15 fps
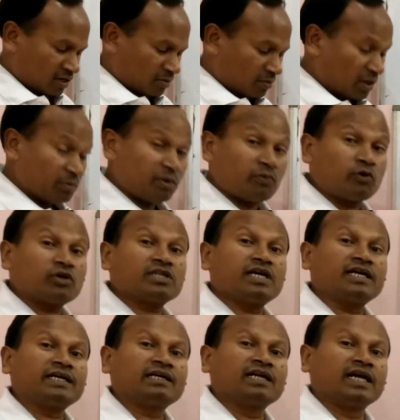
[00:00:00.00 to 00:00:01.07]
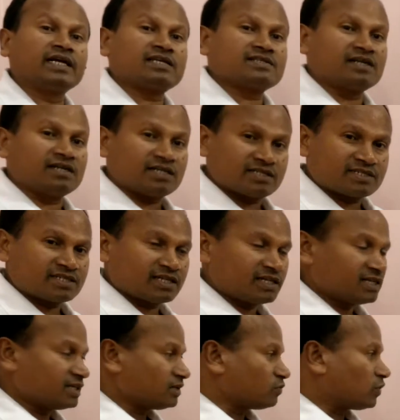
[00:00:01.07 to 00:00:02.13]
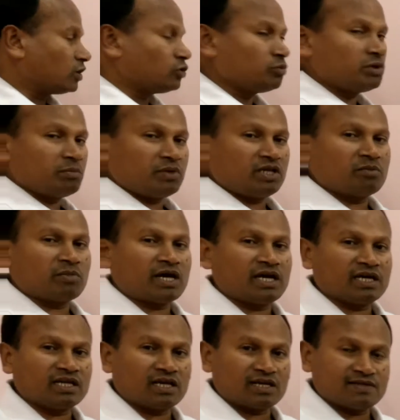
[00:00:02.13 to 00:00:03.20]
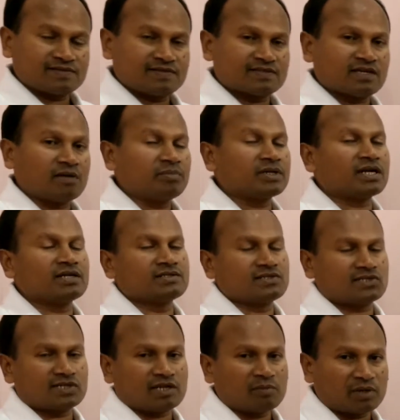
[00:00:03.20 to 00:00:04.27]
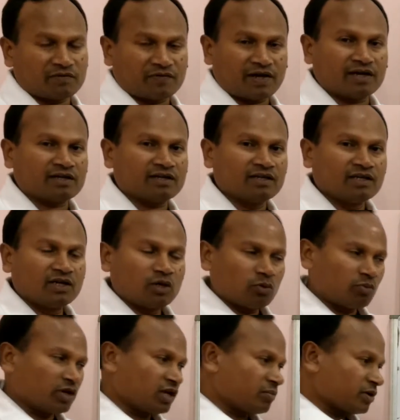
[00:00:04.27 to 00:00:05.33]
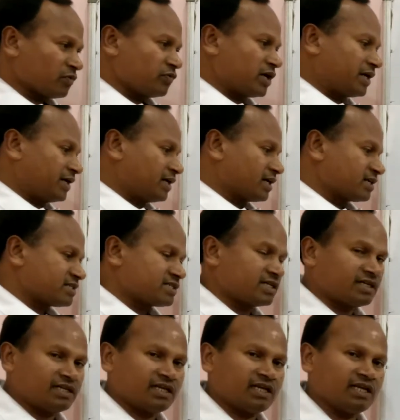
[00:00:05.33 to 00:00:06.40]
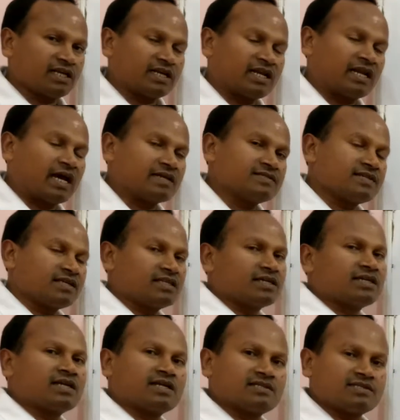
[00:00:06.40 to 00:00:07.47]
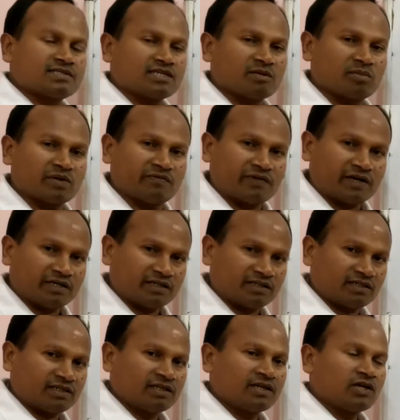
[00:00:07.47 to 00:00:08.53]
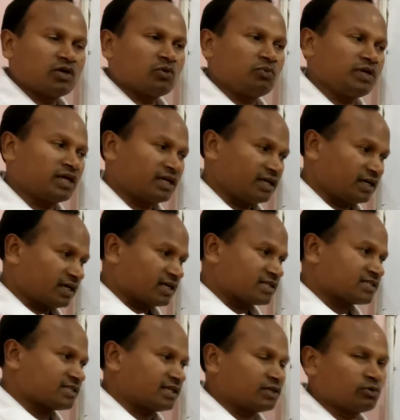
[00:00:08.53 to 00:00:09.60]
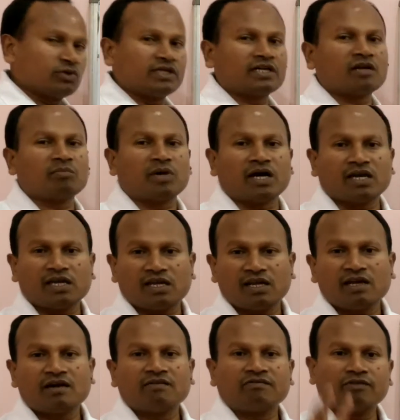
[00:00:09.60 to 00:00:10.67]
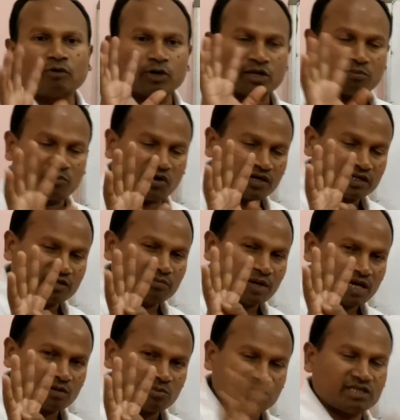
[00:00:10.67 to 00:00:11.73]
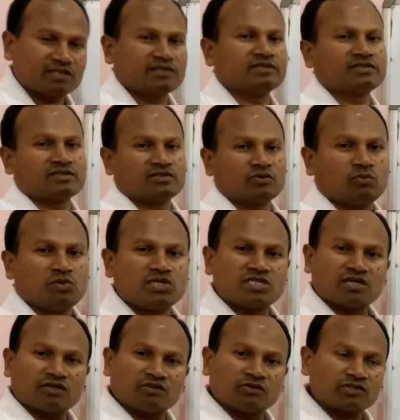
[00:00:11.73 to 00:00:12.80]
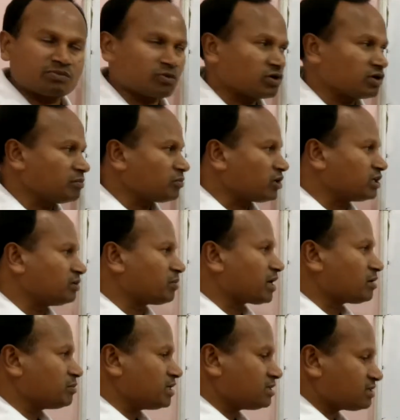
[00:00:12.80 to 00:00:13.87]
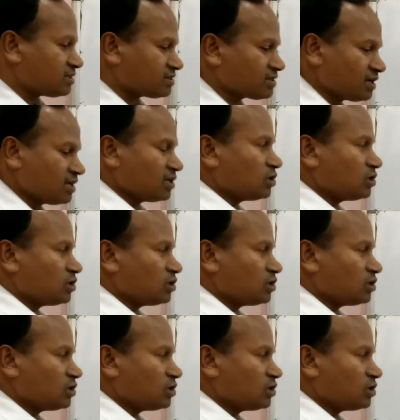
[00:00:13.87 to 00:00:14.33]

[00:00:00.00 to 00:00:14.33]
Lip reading: But before that, let us understand what do we mean by analysis of transistor amplifier. Whenever we are interested in analyzing the transistor amplifier, we are interested to determine four important parameters. Which are those four important parameters?